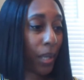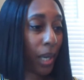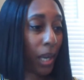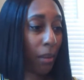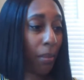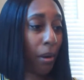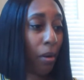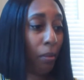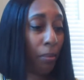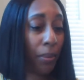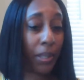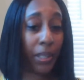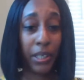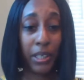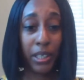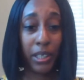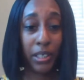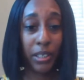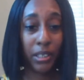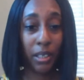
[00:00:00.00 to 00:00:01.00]
I'm hoping it
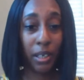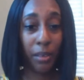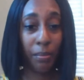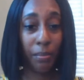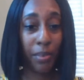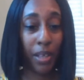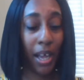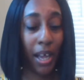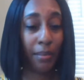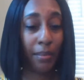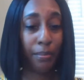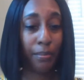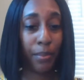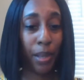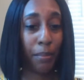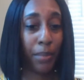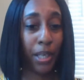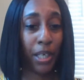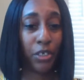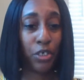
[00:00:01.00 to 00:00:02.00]
is. And
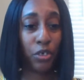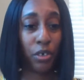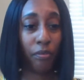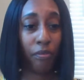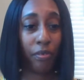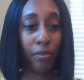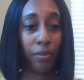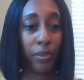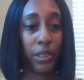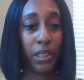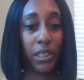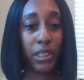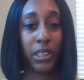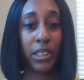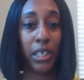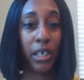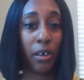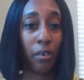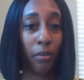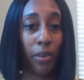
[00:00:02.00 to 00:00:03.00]
I'm not sure if it was a
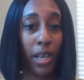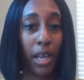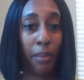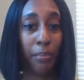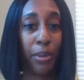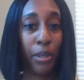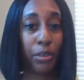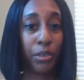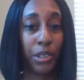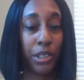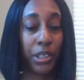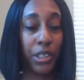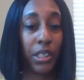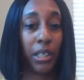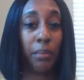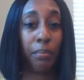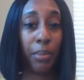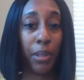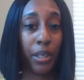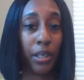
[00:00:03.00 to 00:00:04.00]
sale when I purchased
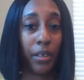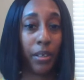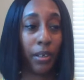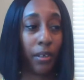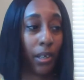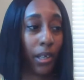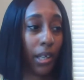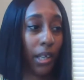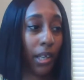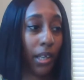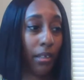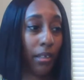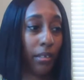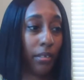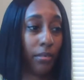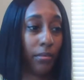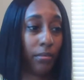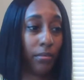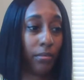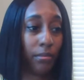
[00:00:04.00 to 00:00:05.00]
it, but
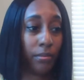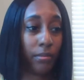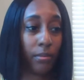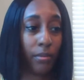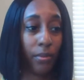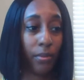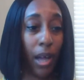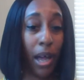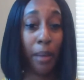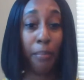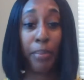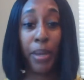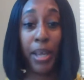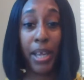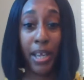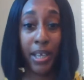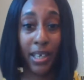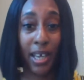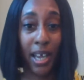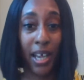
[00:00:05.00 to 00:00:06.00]
I'm
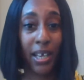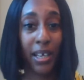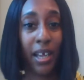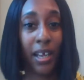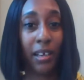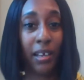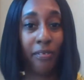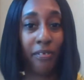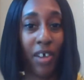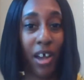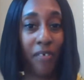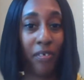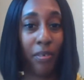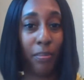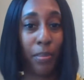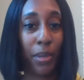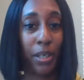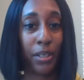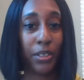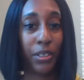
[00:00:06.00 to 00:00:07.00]
paying $9.95 a
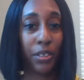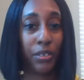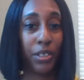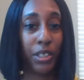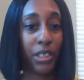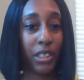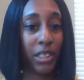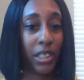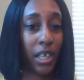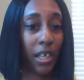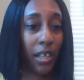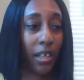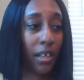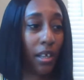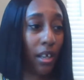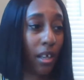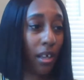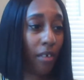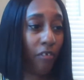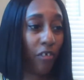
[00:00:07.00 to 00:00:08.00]
month. So just say
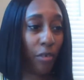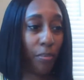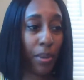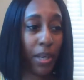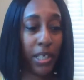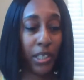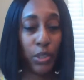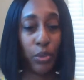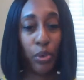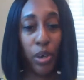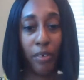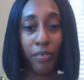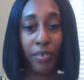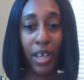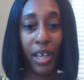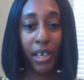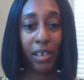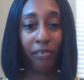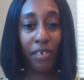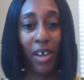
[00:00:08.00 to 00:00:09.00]
if you're paying
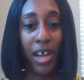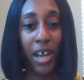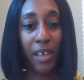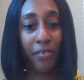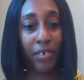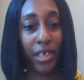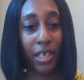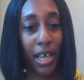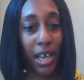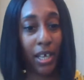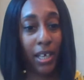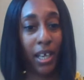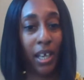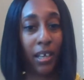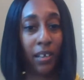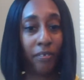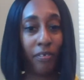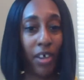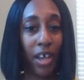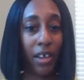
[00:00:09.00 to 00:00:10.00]
$12.95 and
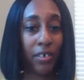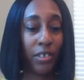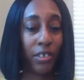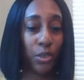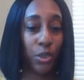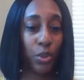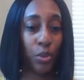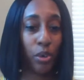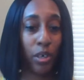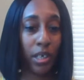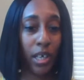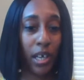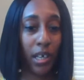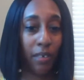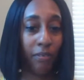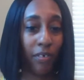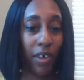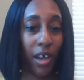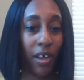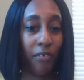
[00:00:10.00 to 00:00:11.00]
$9.95, so
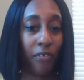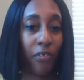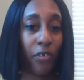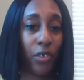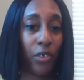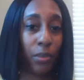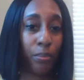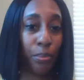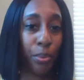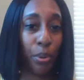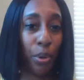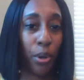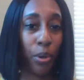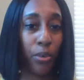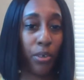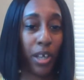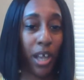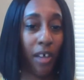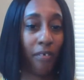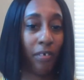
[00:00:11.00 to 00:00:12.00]
$12.95 for the
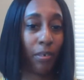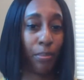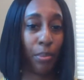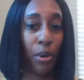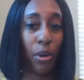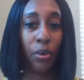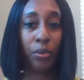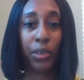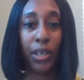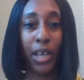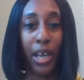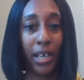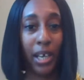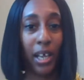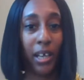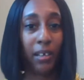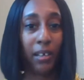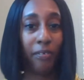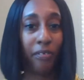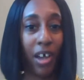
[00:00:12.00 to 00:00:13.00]
Pro, Canva Pro,
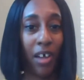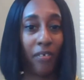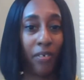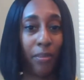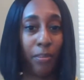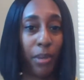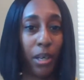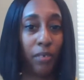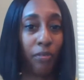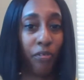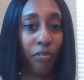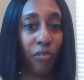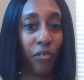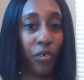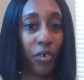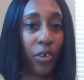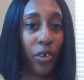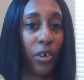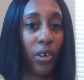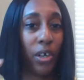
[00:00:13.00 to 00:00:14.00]
$9.95 a month
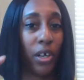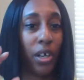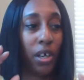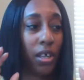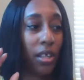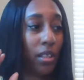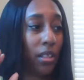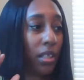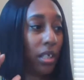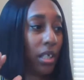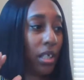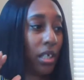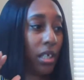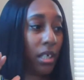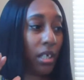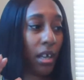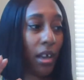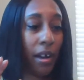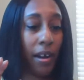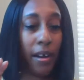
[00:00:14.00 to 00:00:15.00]
for
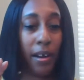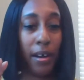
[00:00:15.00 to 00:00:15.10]
the